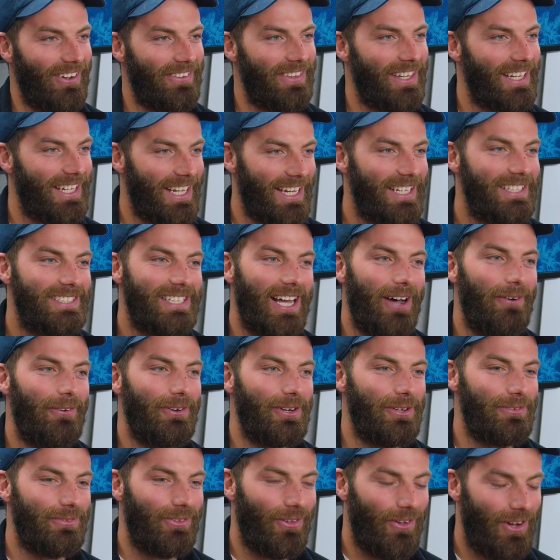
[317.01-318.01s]
I think he's
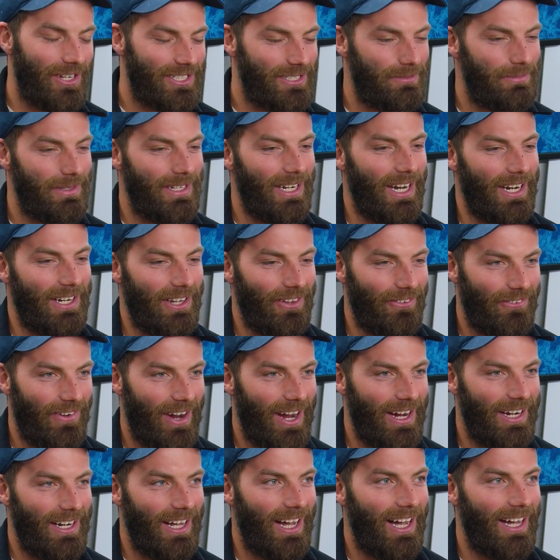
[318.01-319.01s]
someone who flies a bit under the
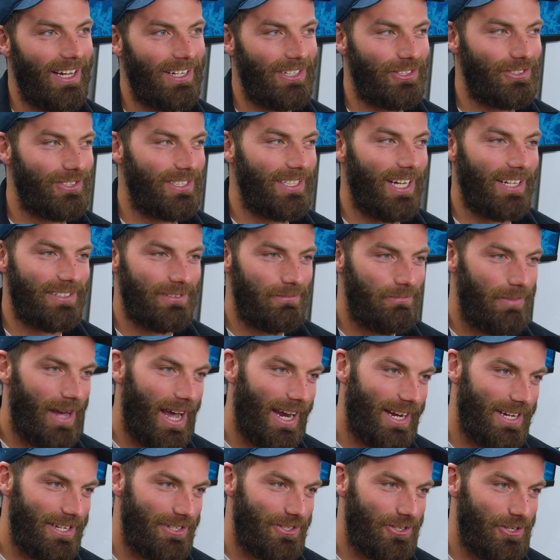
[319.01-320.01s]
radar because he doesn't
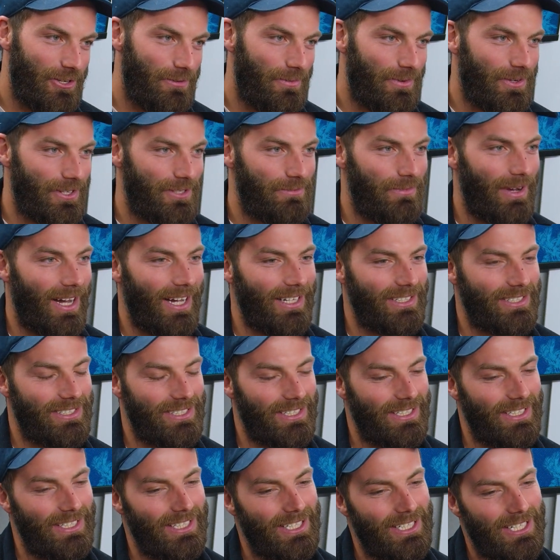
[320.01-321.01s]
back his humour as
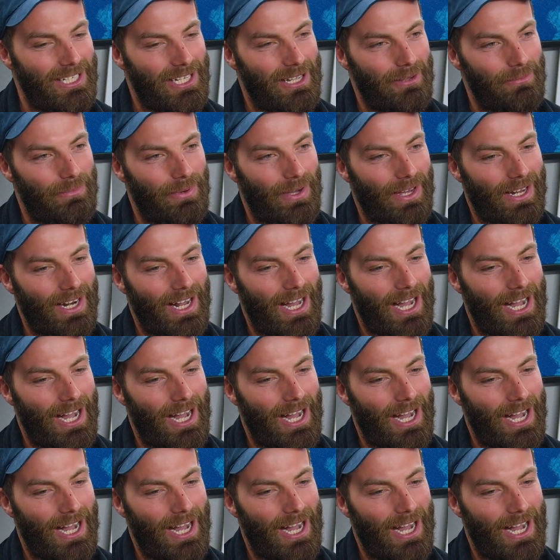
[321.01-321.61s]
much. But